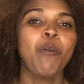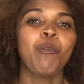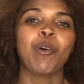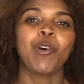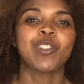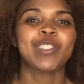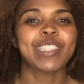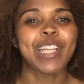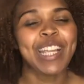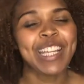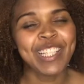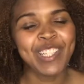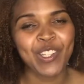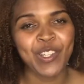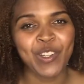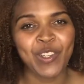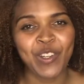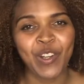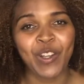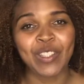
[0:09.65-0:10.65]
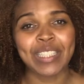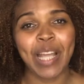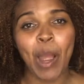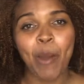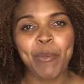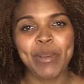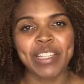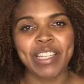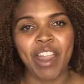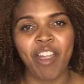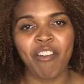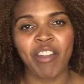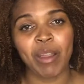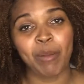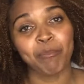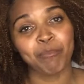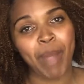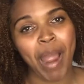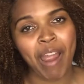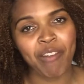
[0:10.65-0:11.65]
Well, stay tuned because I'll be
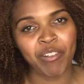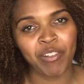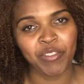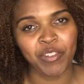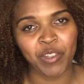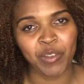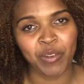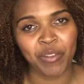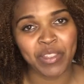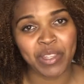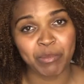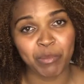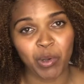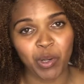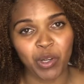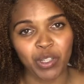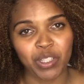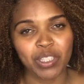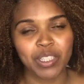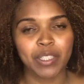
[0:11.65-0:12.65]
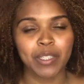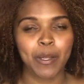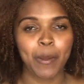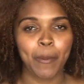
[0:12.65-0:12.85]
sharing my review of this book.